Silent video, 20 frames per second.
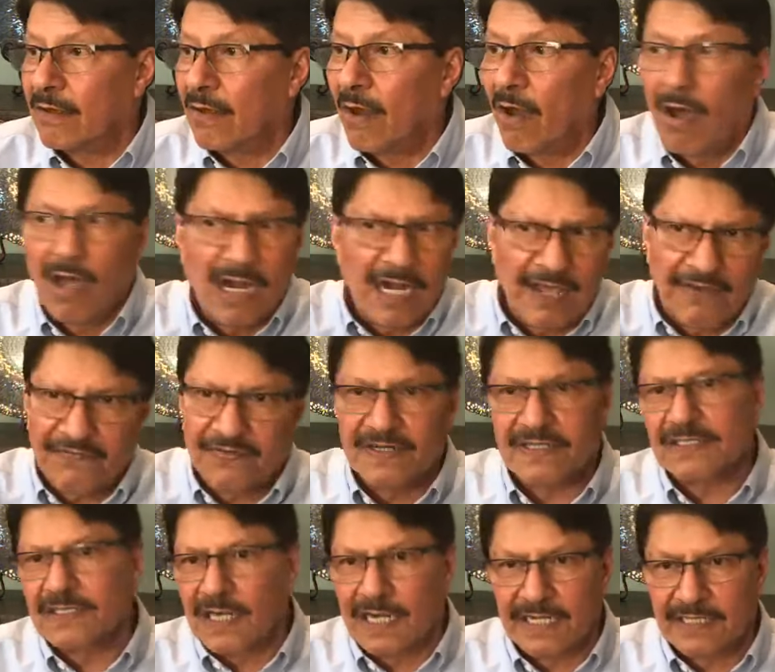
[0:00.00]
All
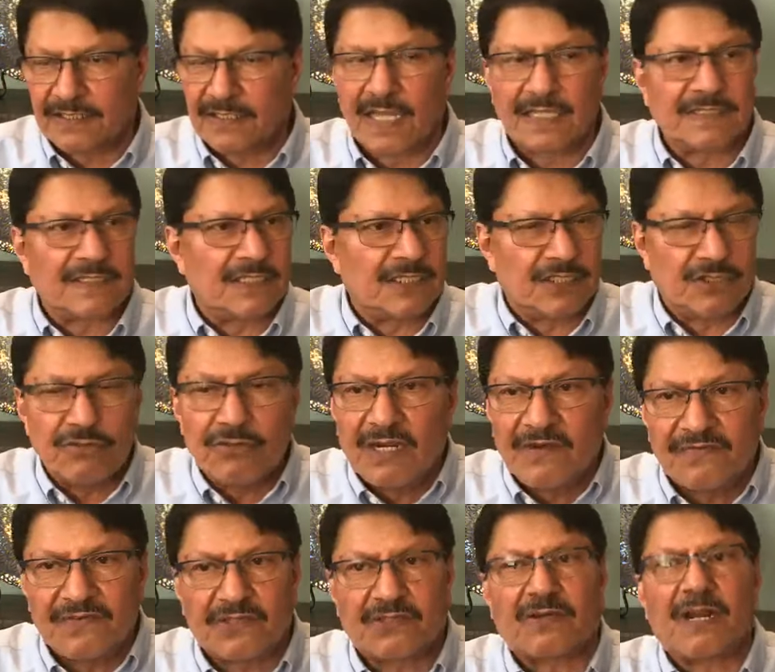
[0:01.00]
efforts are exhausted. You
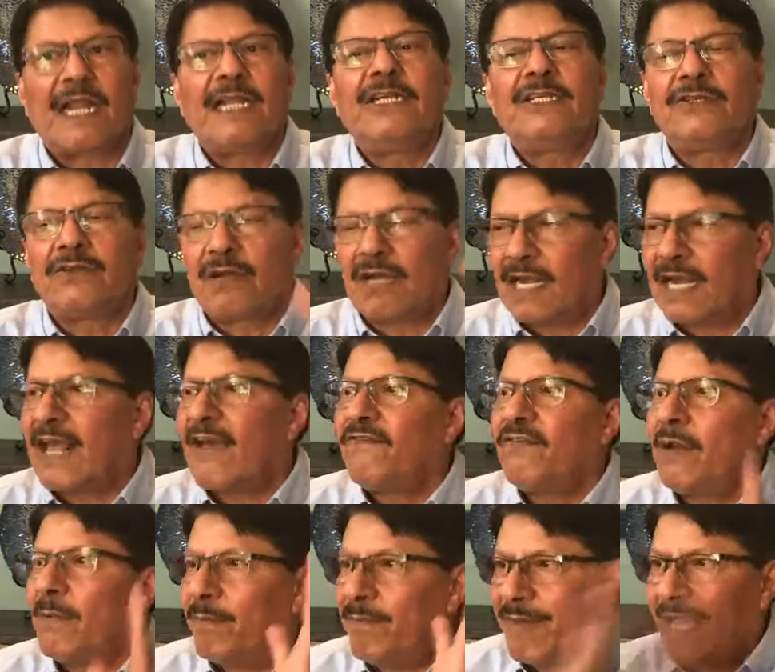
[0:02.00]
have tried your
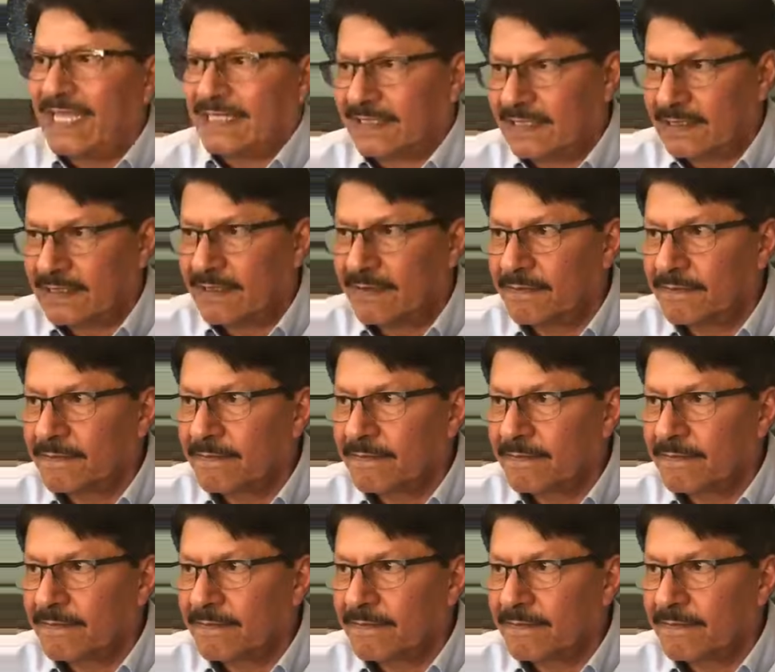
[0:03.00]
level best